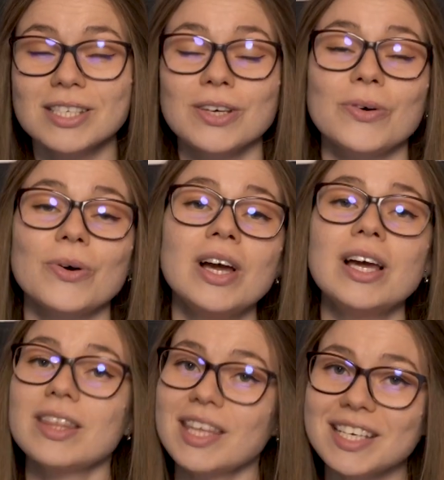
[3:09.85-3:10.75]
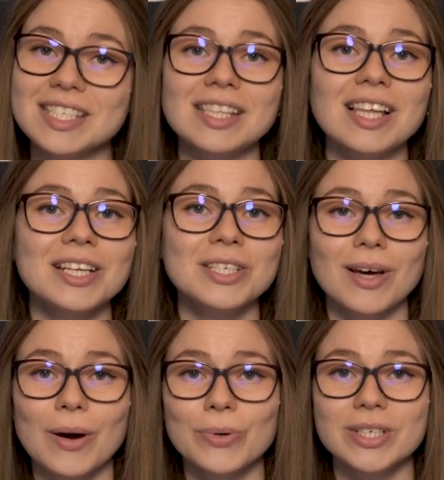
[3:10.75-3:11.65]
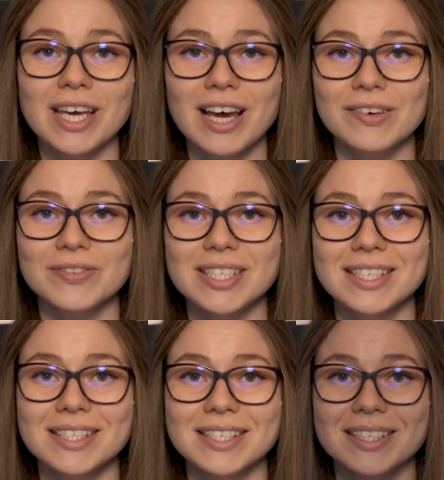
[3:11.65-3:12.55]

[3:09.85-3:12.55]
So thanks a lot to our devs.